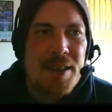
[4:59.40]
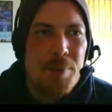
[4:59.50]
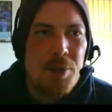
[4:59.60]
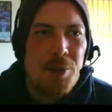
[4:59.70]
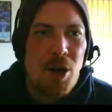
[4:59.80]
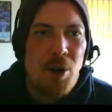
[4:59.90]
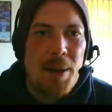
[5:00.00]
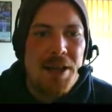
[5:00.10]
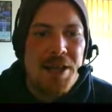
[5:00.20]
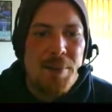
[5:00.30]
typical goal,
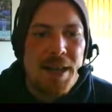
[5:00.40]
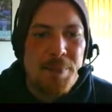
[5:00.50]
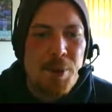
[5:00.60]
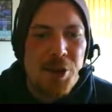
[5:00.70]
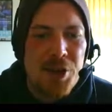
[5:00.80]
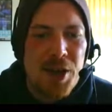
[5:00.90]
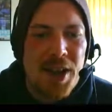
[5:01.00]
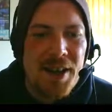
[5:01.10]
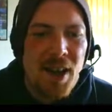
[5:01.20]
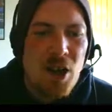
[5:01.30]
bit of space, puts it in.